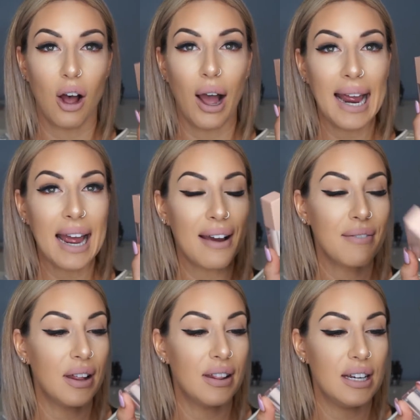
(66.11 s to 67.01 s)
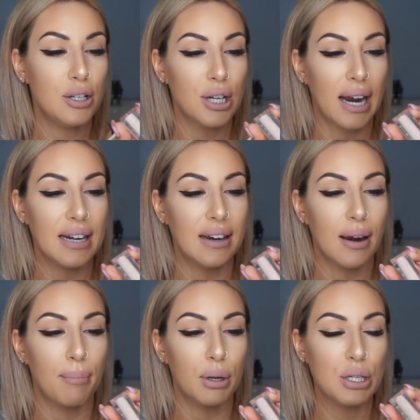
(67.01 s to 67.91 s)
I have the shade
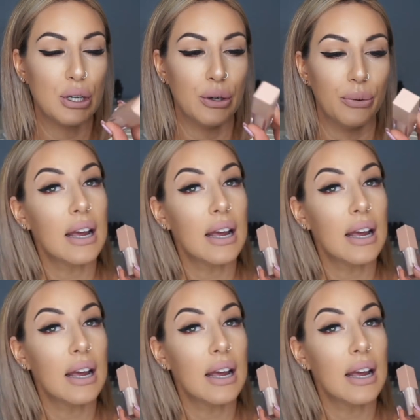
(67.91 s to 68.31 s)
number 2.